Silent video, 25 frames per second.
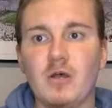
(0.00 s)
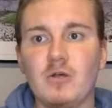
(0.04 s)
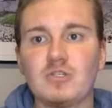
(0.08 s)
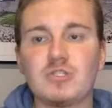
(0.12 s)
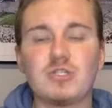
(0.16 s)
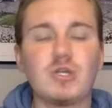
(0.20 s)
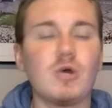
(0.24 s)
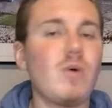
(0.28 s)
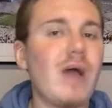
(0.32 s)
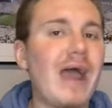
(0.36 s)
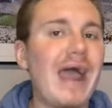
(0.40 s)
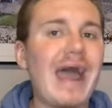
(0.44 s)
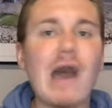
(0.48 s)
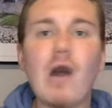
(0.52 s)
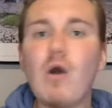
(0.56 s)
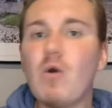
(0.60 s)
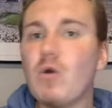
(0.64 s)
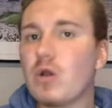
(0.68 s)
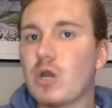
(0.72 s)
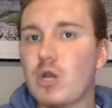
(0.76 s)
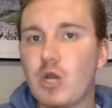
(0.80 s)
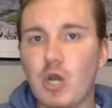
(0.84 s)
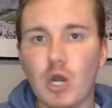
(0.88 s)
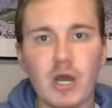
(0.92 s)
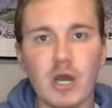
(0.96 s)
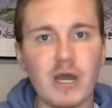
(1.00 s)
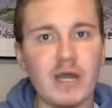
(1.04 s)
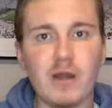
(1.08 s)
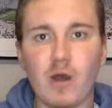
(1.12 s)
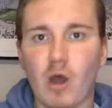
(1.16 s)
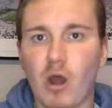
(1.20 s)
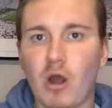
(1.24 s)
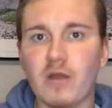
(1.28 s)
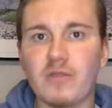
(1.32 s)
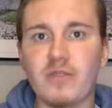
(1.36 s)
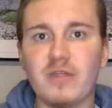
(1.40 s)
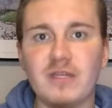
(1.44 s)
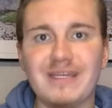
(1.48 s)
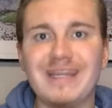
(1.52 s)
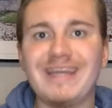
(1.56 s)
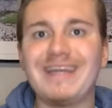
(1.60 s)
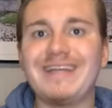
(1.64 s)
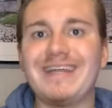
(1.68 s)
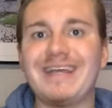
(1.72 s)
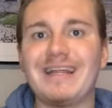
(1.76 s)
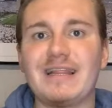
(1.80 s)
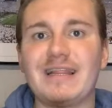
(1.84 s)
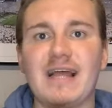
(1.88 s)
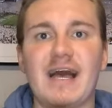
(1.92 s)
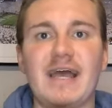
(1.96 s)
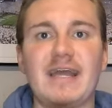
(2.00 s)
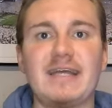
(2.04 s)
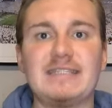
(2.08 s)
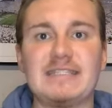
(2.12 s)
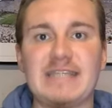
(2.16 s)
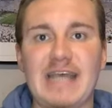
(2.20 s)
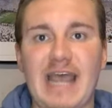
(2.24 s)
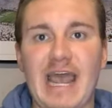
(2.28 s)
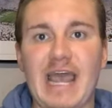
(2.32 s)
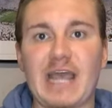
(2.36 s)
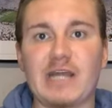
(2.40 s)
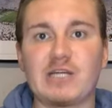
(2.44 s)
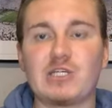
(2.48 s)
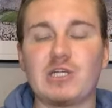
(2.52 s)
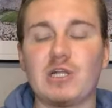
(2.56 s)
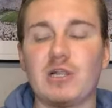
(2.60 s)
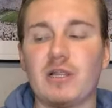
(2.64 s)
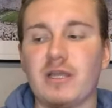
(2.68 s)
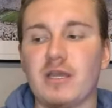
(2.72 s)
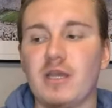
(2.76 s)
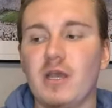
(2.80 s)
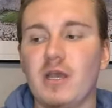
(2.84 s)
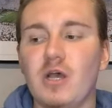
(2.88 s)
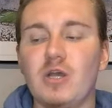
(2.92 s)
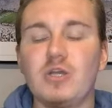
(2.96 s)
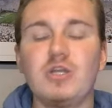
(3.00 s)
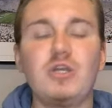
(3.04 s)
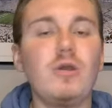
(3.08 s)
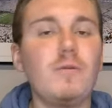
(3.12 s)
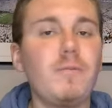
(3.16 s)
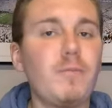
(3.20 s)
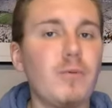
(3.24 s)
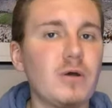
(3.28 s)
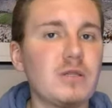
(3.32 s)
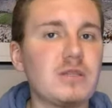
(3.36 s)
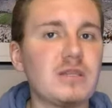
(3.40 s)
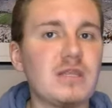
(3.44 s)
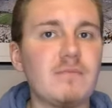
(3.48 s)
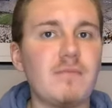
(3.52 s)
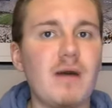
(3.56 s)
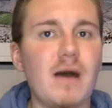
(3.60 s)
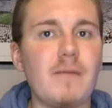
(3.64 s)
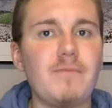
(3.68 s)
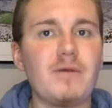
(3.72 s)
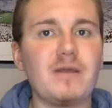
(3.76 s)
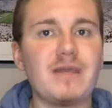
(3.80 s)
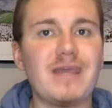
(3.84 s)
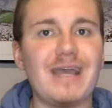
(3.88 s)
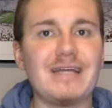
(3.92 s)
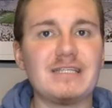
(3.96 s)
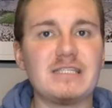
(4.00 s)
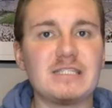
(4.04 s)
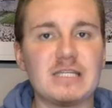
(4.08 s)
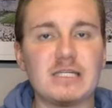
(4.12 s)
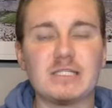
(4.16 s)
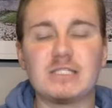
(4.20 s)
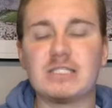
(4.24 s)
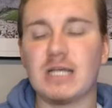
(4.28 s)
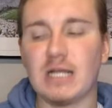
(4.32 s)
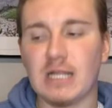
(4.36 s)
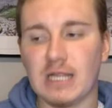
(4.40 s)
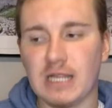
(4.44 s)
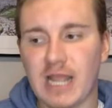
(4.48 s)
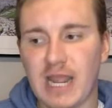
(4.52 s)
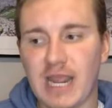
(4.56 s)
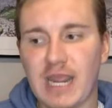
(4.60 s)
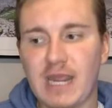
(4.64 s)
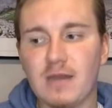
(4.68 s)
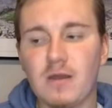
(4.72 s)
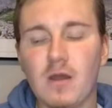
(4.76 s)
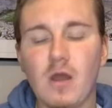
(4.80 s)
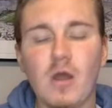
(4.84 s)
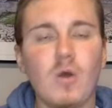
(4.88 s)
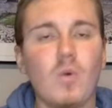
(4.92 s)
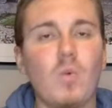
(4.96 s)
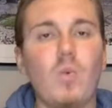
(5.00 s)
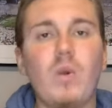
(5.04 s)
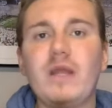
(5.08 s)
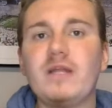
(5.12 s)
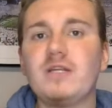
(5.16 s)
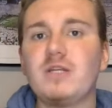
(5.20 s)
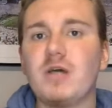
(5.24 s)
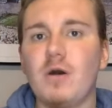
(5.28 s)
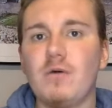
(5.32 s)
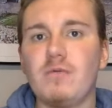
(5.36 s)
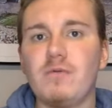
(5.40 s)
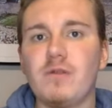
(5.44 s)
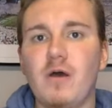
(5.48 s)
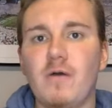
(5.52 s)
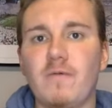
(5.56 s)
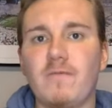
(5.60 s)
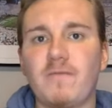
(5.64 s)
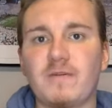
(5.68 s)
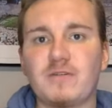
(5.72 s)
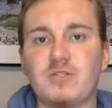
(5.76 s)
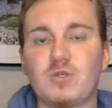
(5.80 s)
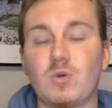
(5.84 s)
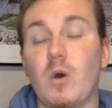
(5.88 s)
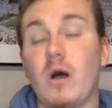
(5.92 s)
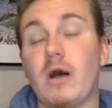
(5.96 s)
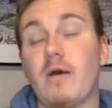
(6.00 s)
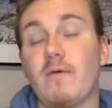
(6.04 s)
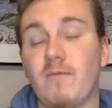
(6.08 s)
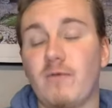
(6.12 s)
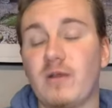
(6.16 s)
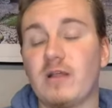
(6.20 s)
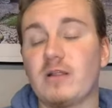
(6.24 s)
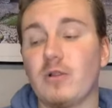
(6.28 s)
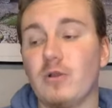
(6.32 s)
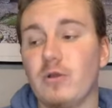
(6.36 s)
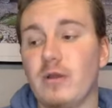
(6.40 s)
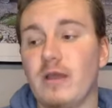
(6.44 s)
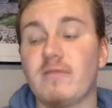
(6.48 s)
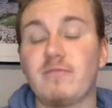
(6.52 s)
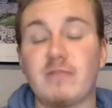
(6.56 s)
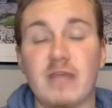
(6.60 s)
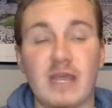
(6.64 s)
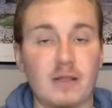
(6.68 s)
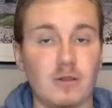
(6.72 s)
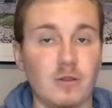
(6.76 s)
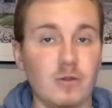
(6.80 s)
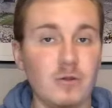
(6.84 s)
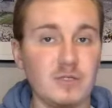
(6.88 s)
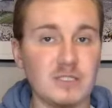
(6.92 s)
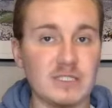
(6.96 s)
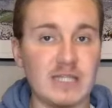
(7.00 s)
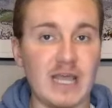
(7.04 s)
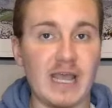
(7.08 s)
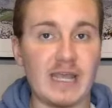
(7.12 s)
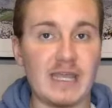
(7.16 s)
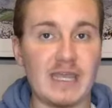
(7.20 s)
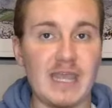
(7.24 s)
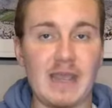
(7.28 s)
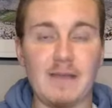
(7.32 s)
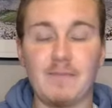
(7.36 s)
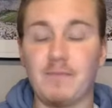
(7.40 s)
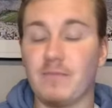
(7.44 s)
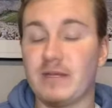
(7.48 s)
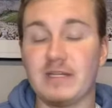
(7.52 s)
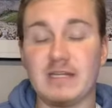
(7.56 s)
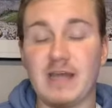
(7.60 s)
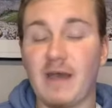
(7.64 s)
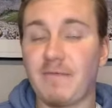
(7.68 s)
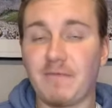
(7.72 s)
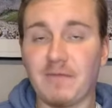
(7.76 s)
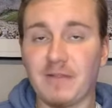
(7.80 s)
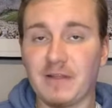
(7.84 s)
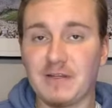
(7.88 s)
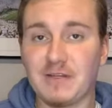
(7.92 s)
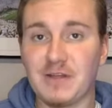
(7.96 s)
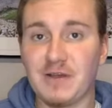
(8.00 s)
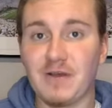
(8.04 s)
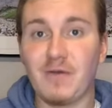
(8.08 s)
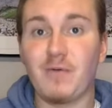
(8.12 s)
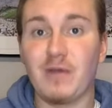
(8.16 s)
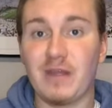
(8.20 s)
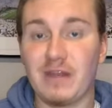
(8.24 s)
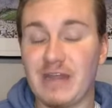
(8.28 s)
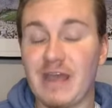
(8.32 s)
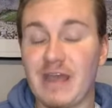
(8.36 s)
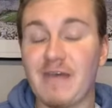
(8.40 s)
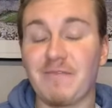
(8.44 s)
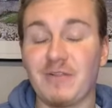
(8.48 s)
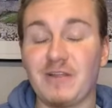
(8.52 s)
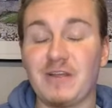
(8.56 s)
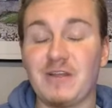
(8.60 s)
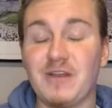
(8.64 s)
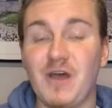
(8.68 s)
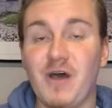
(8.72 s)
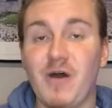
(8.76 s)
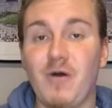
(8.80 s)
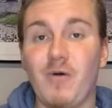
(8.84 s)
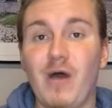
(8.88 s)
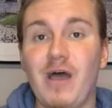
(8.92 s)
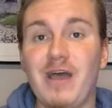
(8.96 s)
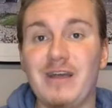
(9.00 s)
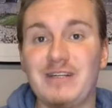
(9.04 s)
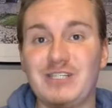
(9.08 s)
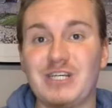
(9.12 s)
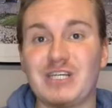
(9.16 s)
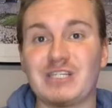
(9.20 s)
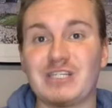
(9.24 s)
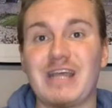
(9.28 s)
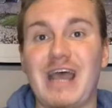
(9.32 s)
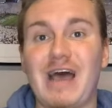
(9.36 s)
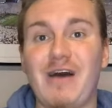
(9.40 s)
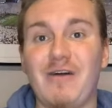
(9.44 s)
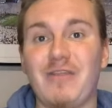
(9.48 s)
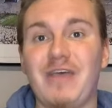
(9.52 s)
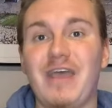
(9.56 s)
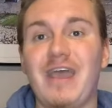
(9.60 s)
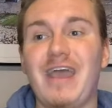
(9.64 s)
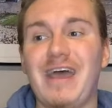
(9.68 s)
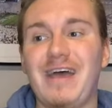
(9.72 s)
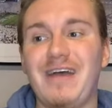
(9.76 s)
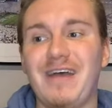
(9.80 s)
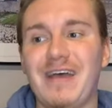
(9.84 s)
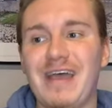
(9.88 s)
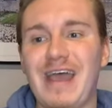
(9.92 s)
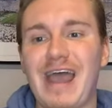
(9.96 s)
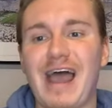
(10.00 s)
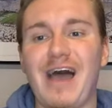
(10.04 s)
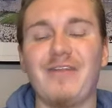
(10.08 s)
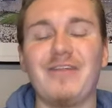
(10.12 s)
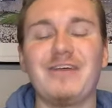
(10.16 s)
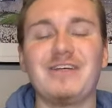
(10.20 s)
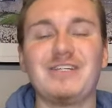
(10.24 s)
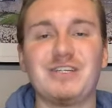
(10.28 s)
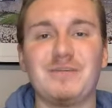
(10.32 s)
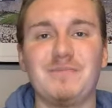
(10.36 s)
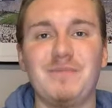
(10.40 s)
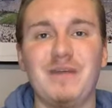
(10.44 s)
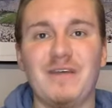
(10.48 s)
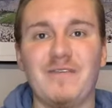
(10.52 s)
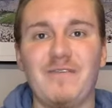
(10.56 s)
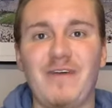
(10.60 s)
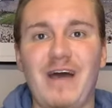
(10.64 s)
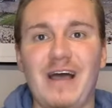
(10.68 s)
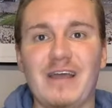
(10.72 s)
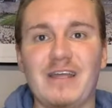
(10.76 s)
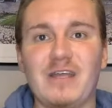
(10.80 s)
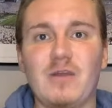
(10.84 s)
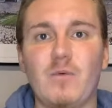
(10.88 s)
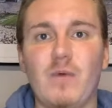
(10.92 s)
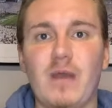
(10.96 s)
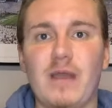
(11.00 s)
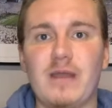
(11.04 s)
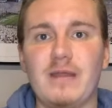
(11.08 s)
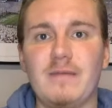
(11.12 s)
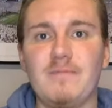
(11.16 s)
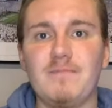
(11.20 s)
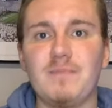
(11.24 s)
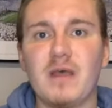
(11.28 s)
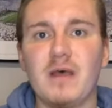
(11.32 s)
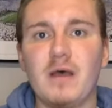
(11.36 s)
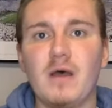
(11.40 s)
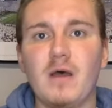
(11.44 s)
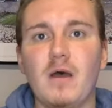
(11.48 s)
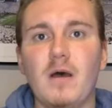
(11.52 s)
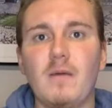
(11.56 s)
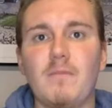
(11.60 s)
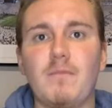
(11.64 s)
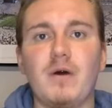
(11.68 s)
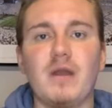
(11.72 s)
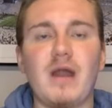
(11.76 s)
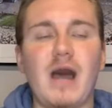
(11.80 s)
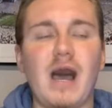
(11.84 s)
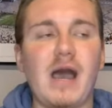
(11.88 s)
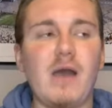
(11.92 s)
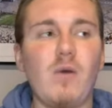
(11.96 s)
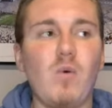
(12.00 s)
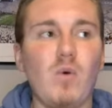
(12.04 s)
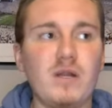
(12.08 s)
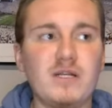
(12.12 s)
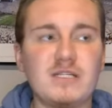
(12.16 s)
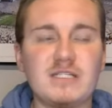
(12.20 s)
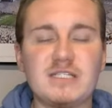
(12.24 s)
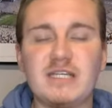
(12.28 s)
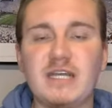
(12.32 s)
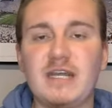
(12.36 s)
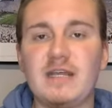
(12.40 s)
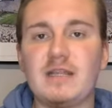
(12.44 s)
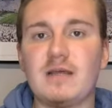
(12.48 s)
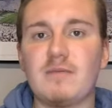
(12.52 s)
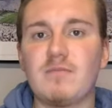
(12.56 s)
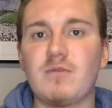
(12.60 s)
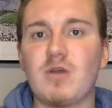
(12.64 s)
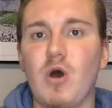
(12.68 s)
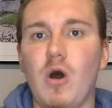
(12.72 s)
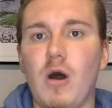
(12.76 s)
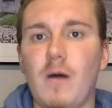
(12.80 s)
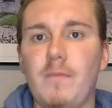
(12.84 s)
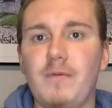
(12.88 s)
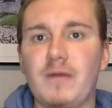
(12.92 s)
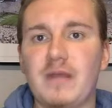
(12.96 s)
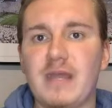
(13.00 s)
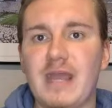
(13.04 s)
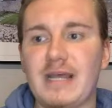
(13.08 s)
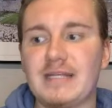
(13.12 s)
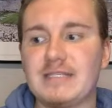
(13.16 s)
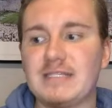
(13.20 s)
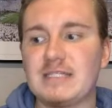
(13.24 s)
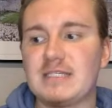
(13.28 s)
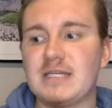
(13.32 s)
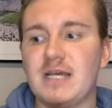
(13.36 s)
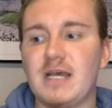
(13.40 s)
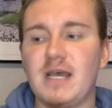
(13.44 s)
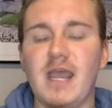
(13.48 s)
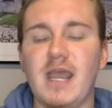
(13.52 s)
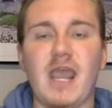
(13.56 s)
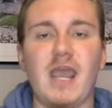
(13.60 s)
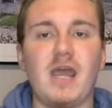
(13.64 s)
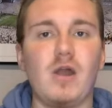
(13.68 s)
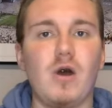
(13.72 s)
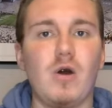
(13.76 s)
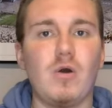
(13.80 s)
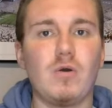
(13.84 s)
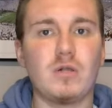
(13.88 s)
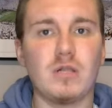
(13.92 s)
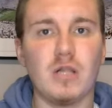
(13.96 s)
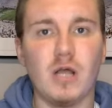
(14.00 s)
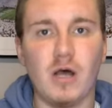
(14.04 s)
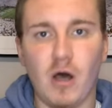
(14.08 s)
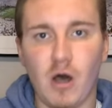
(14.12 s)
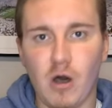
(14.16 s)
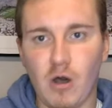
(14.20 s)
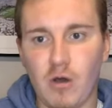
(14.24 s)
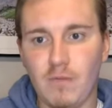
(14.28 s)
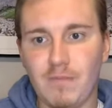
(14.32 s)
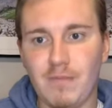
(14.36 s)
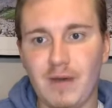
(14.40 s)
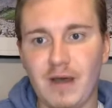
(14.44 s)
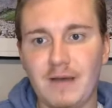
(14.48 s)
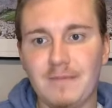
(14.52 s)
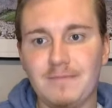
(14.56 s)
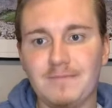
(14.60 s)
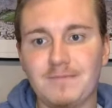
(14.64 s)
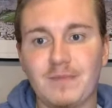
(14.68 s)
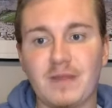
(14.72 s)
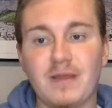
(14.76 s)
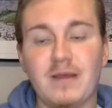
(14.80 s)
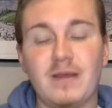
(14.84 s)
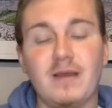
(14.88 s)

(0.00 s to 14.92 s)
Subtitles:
So how good are the Nittany Lions actually? You put them up against a Tulane, we don't know for sure. Well, if they lose that game, we definitely know just how they should be evaluated. But I want to see them go up against an Oklahoma.